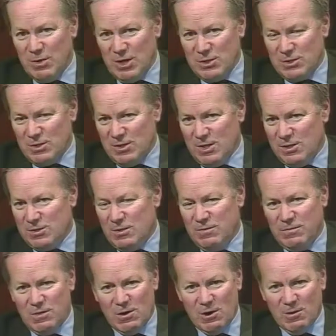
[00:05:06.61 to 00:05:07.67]
Basically, it's a
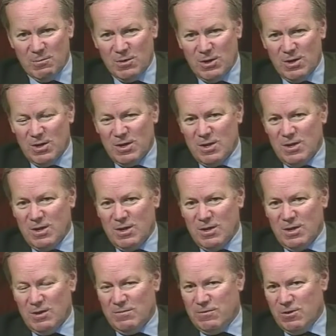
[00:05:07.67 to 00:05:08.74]
farm
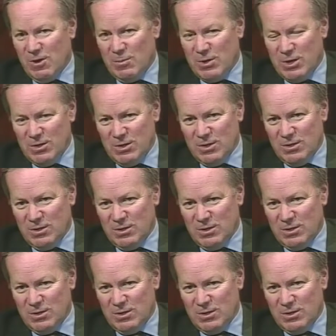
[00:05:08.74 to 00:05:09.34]
in Indian